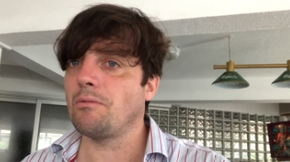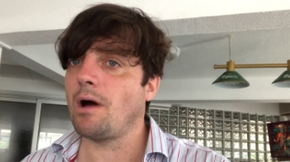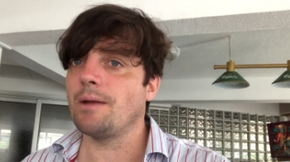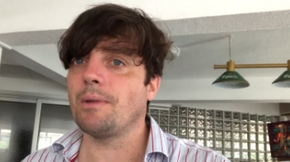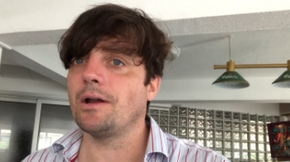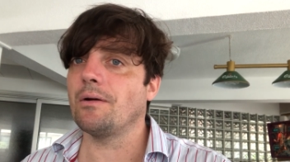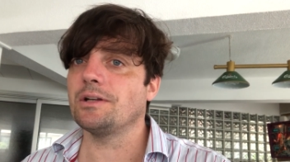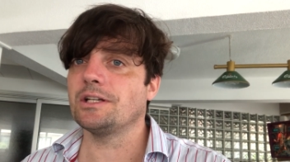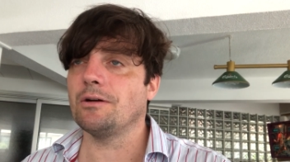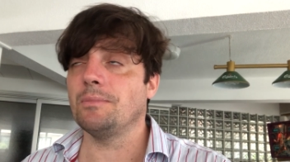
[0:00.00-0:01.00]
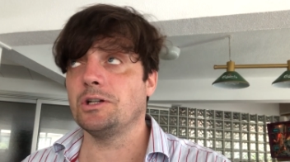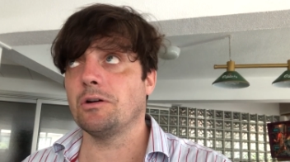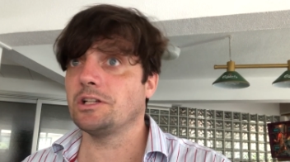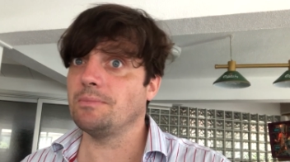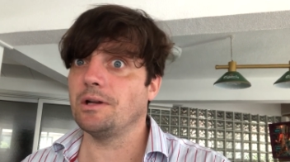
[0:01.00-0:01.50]
white minority or
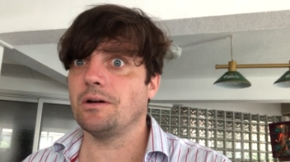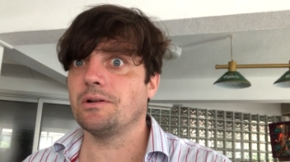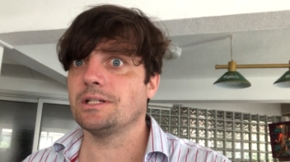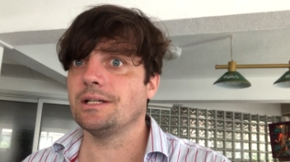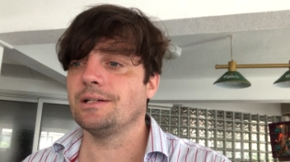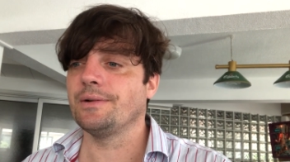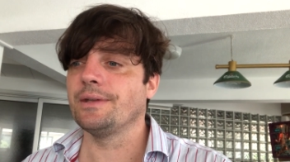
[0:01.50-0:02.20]
majority minority.